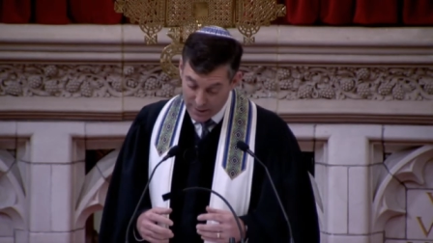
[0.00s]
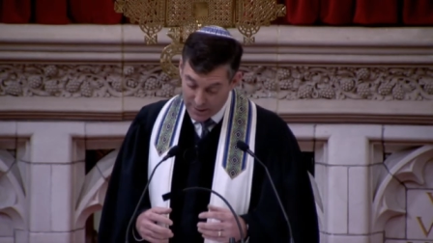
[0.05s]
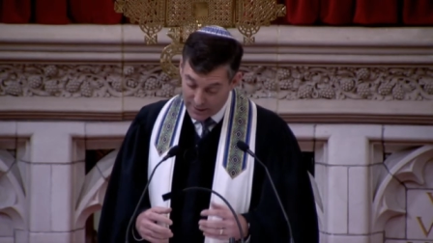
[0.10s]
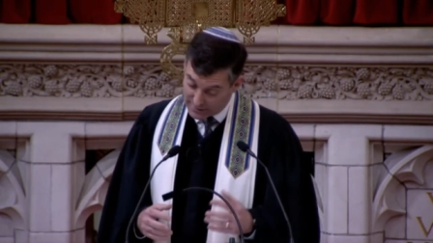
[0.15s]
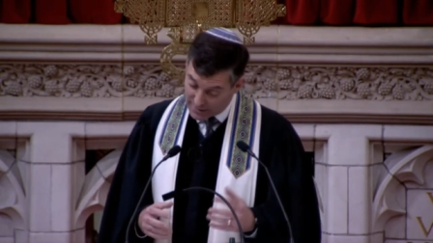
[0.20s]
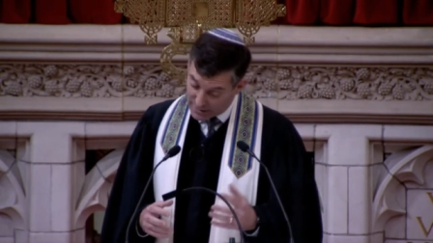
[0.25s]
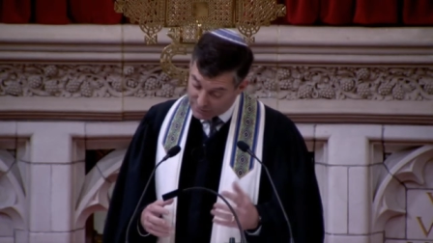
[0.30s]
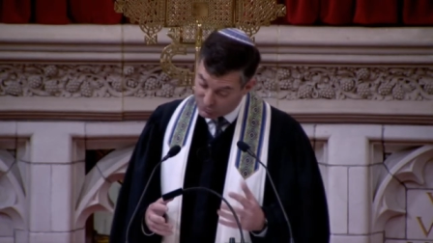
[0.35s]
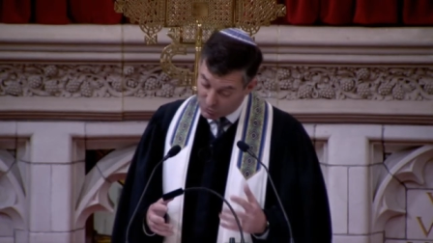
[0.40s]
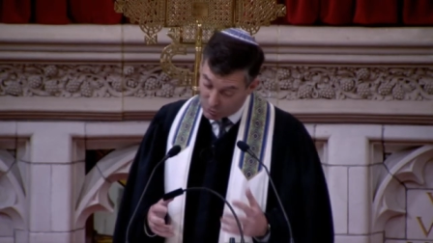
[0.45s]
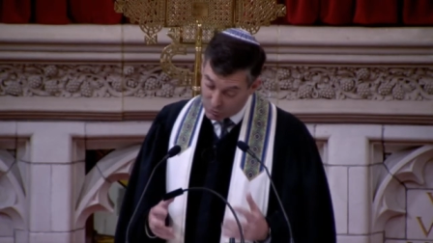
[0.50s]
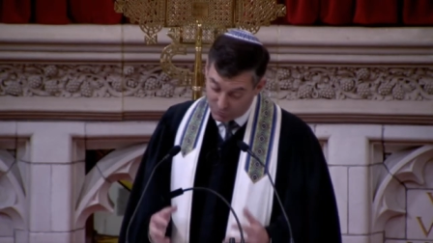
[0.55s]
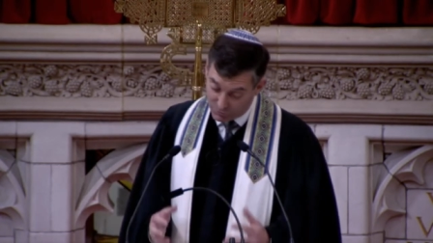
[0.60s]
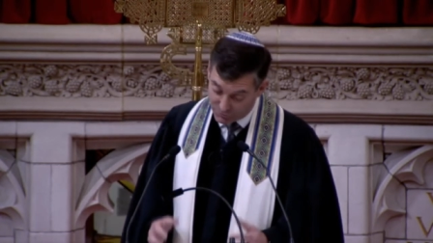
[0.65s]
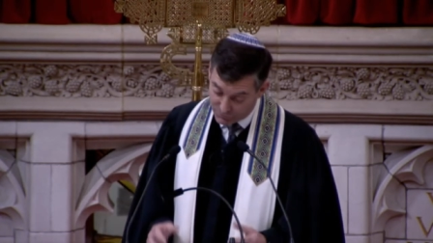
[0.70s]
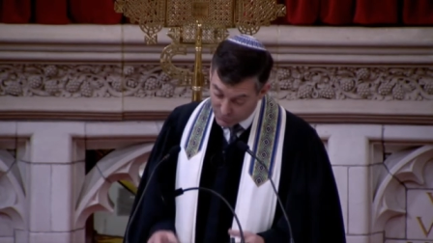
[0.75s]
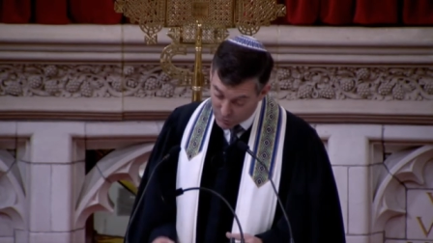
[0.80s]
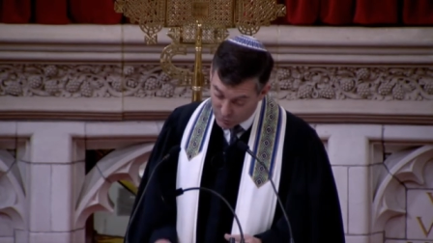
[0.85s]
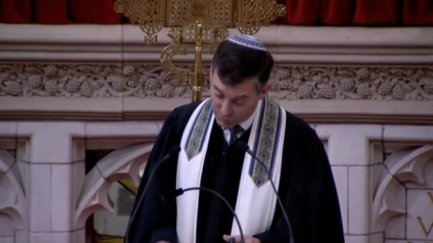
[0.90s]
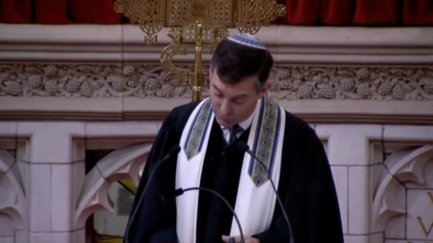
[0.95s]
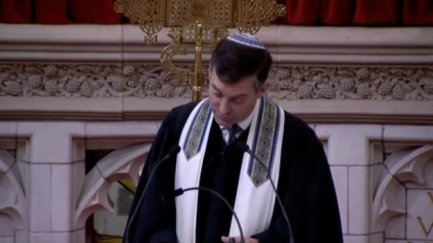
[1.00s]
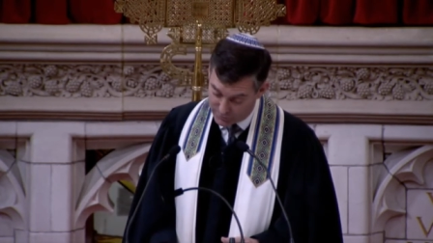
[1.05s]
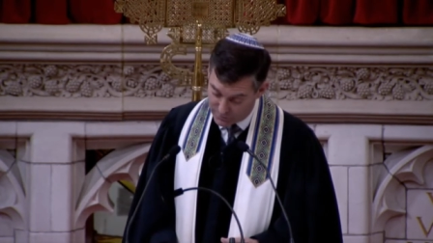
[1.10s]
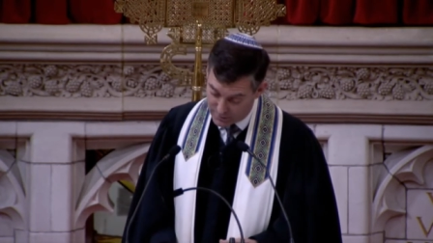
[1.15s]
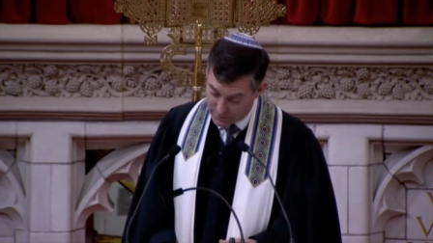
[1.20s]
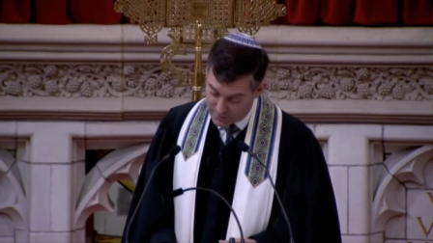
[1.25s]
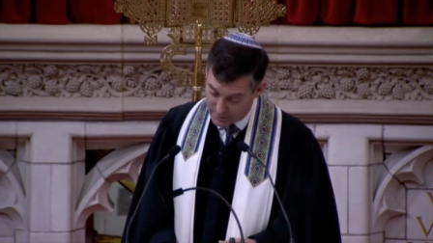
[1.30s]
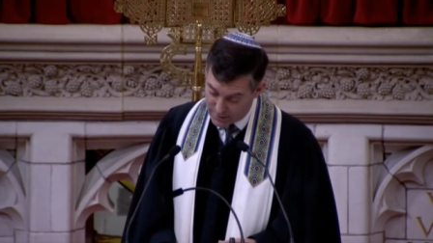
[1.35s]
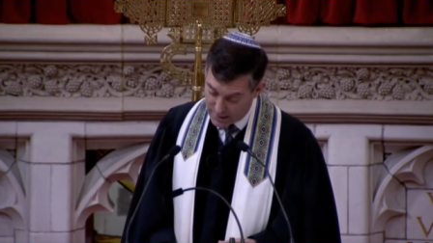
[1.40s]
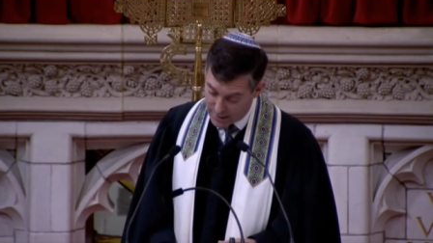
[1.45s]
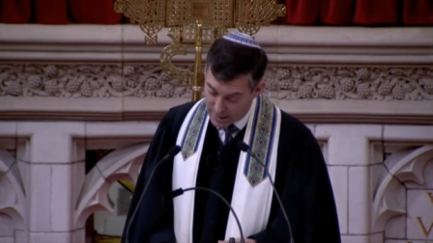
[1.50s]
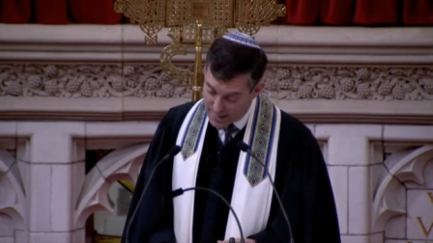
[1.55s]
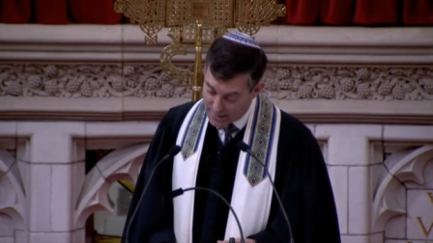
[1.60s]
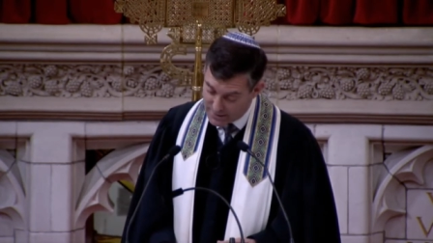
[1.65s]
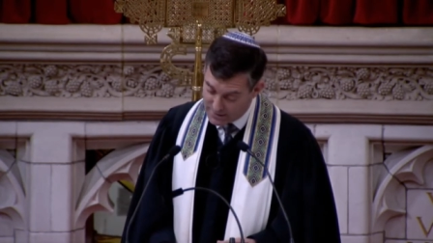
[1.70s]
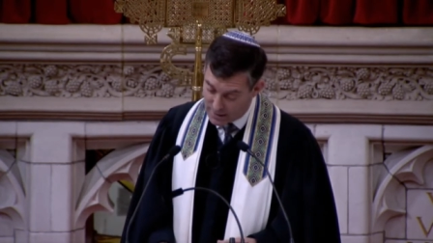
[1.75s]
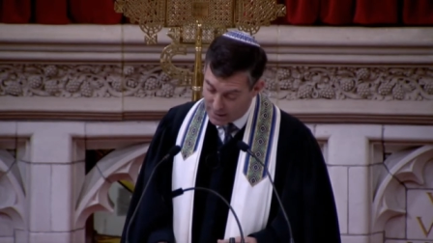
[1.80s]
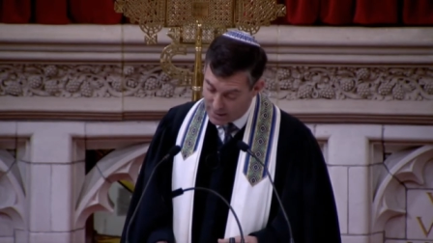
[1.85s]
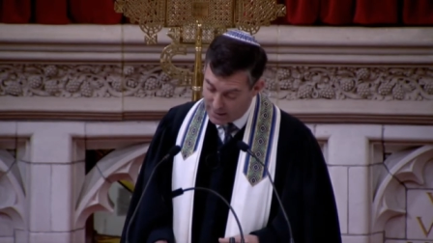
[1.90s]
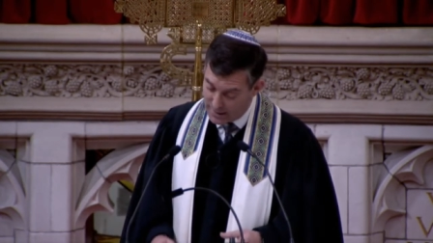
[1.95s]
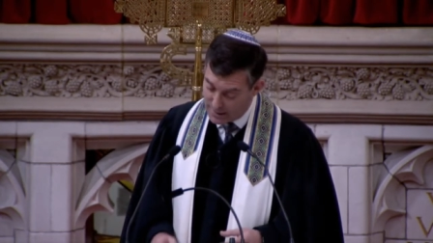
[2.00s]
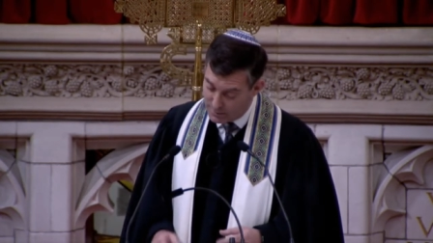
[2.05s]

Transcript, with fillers: and less overt than the anti